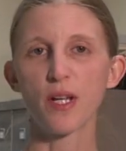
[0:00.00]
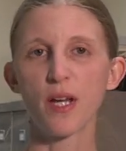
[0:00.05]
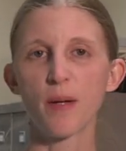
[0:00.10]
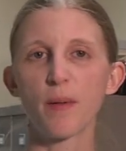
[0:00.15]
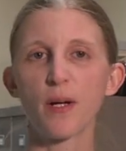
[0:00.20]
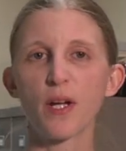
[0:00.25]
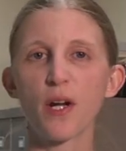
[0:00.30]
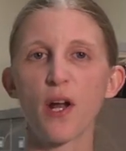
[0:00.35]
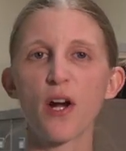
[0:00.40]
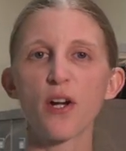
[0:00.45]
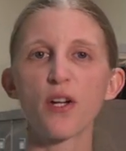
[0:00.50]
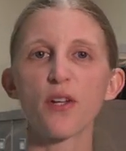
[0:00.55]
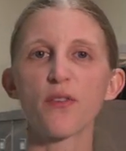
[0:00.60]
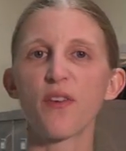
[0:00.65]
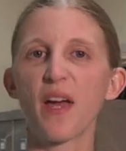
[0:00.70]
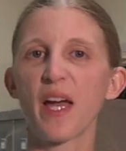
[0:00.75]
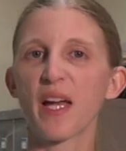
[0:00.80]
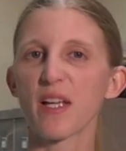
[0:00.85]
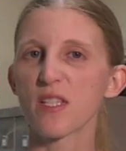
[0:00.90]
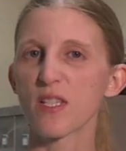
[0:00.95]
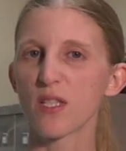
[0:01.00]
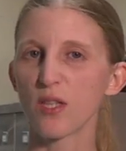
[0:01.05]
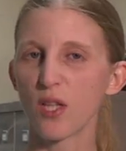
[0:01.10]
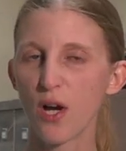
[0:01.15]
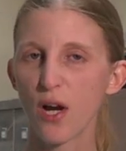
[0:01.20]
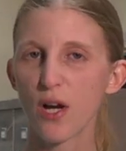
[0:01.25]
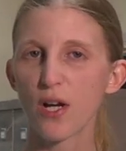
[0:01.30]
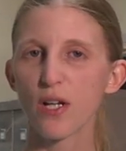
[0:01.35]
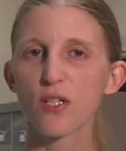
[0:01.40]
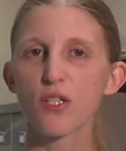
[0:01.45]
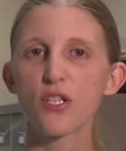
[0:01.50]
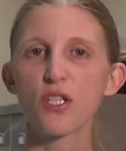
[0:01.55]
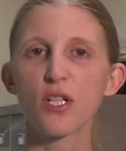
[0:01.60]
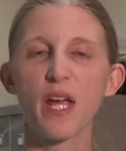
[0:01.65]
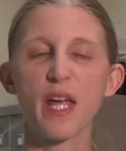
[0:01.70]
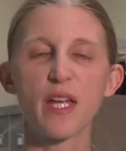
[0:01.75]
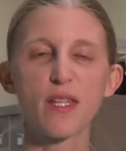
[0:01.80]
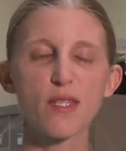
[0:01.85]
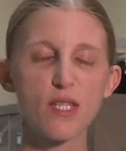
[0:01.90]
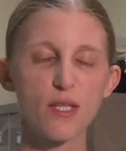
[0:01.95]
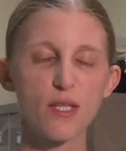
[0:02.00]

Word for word: about artifacts large and